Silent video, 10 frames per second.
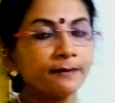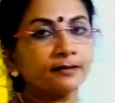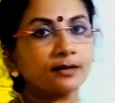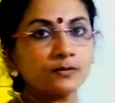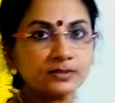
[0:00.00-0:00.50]

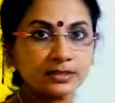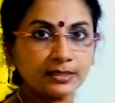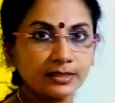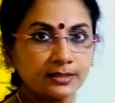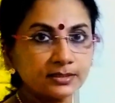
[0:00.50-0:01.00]
1000
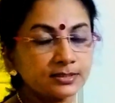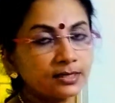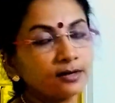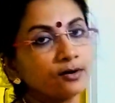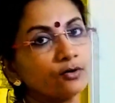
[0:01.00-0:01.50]
years
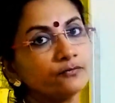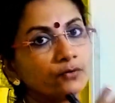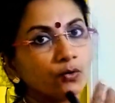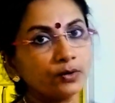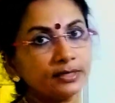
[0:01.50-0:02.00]
of
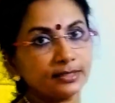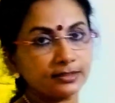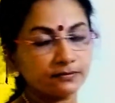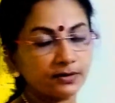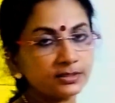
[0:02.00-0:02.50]
old it
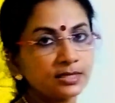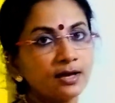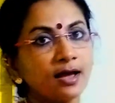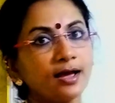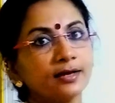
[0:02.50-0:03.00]
was.
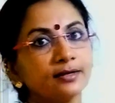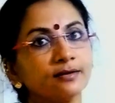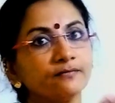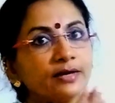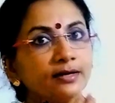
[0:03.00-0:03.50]
And where
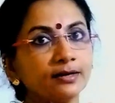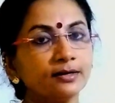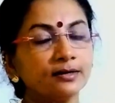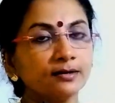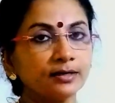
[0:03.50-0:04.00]
did
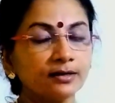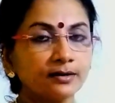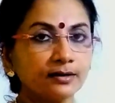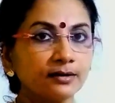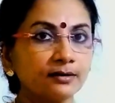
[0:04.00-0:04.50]

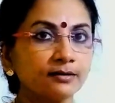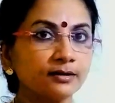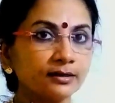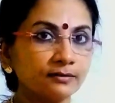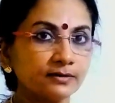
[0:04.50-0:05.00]

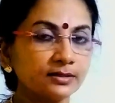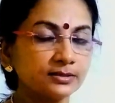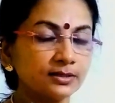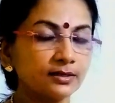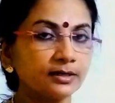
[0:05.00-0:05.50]
it was
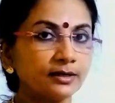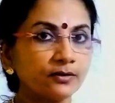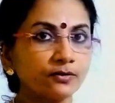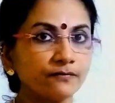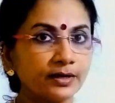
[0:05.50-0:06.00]
written
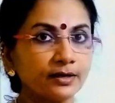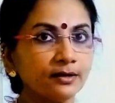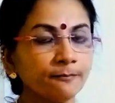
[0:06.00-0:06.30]
on where?